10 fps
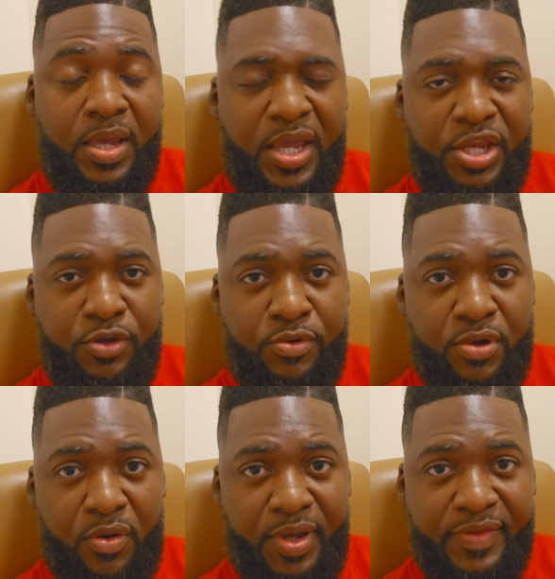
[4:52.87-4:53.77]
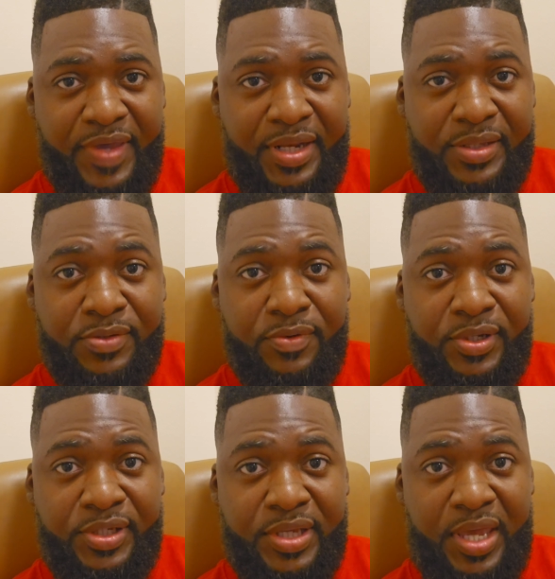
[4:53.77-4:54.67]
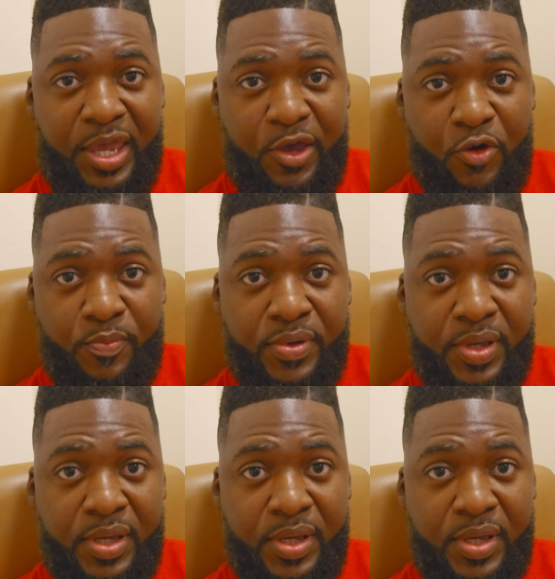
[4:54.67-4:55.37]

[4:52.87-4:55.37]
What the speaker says: And you knowing that is going to help